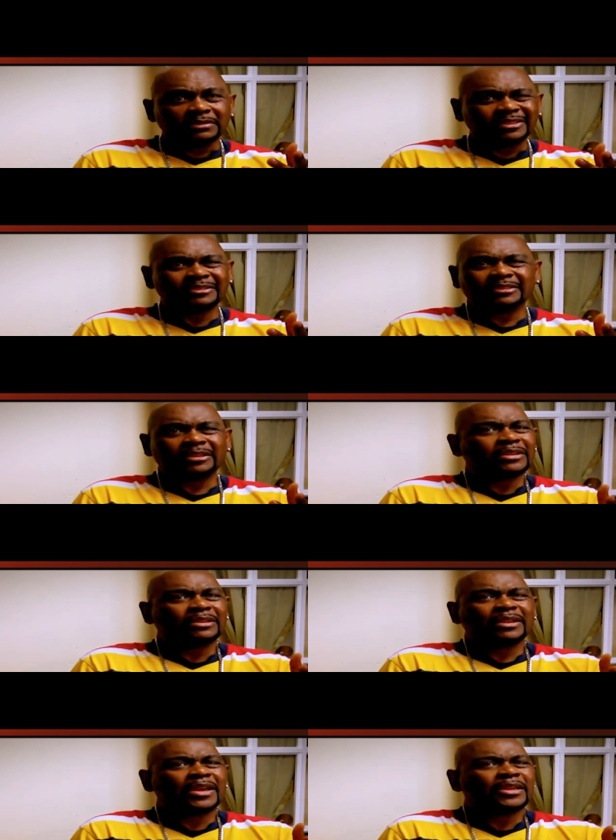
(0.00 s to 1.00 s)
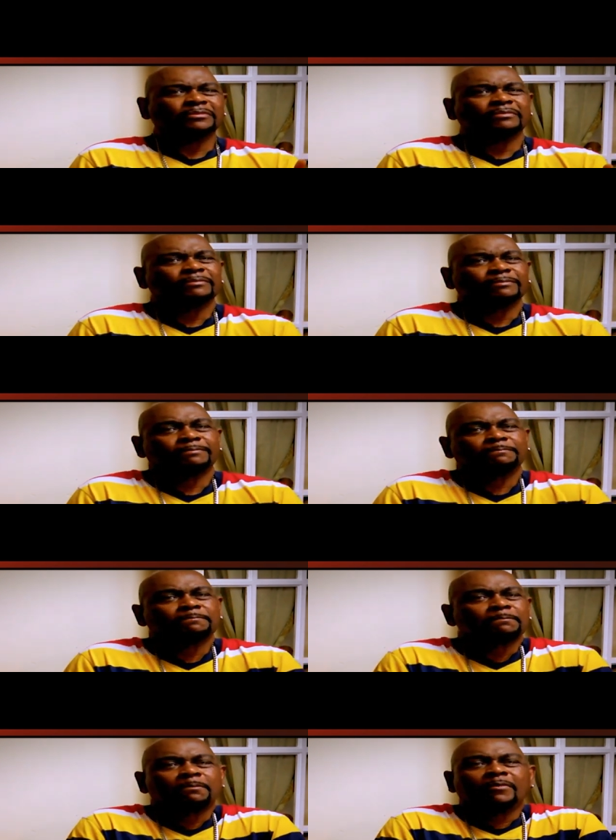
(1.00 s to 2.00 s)
She's standing like,
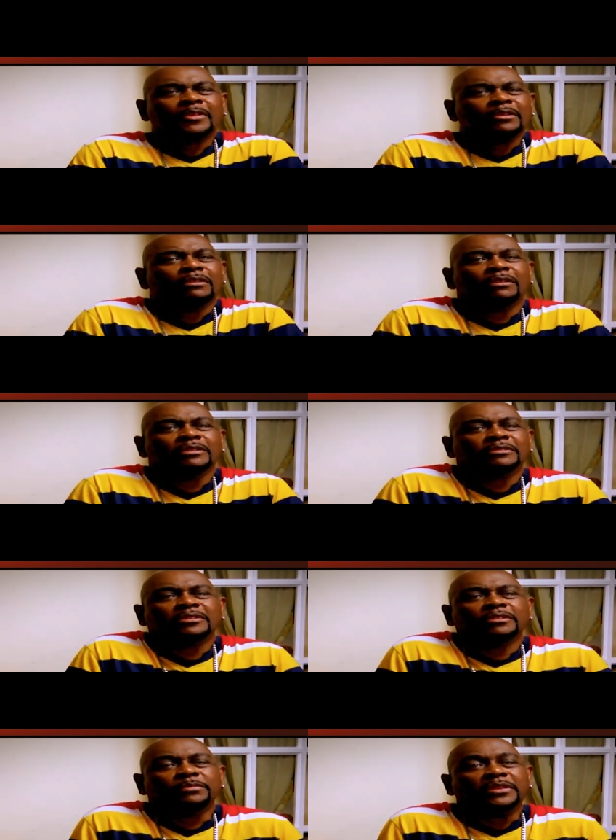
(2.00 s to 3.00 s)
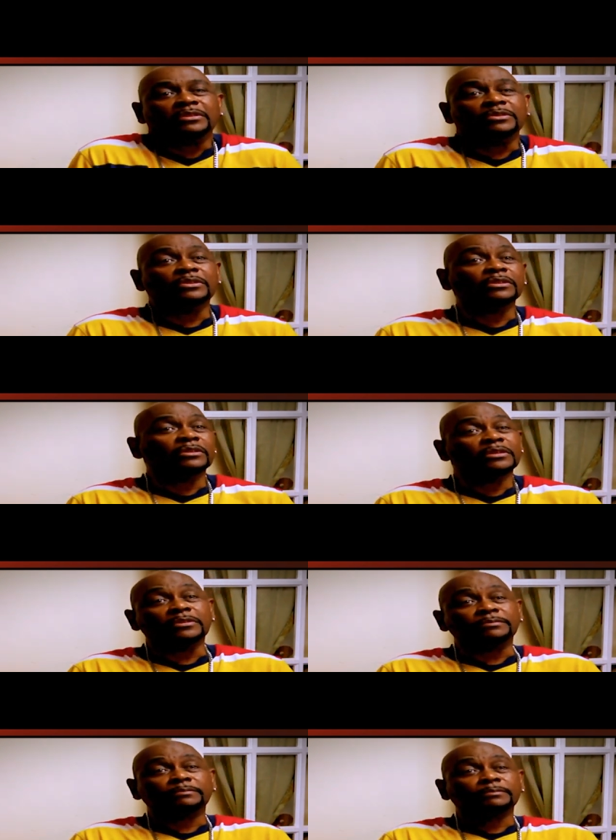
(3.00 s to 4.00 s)
oh, this stuff been going on.